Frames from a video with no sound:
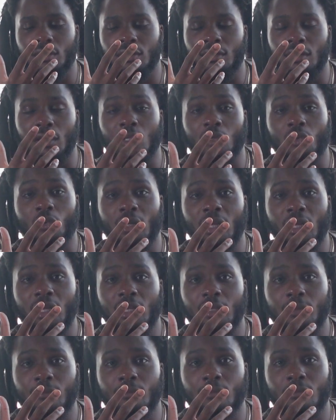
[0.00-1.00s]
the
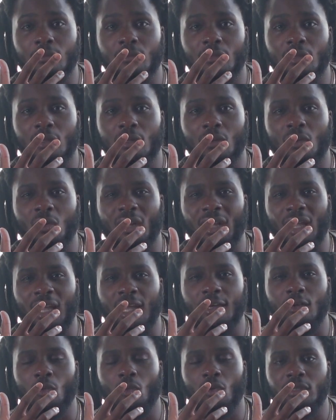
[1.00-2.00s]
lunate
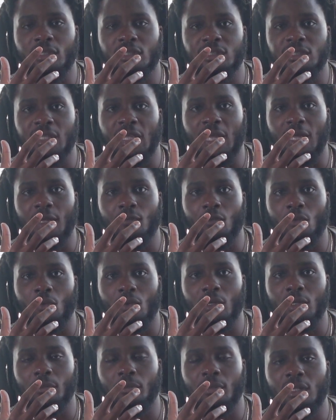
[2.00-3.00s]
and or the
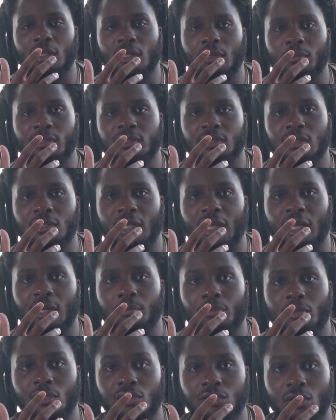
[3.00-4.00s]
scaphoid being
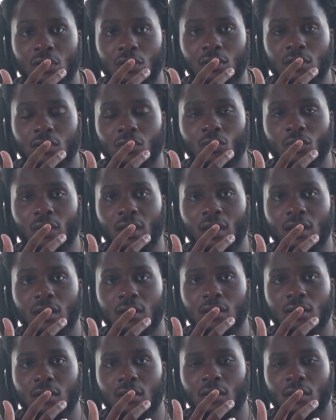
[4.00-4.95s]
misaligned, pushing on the lunate,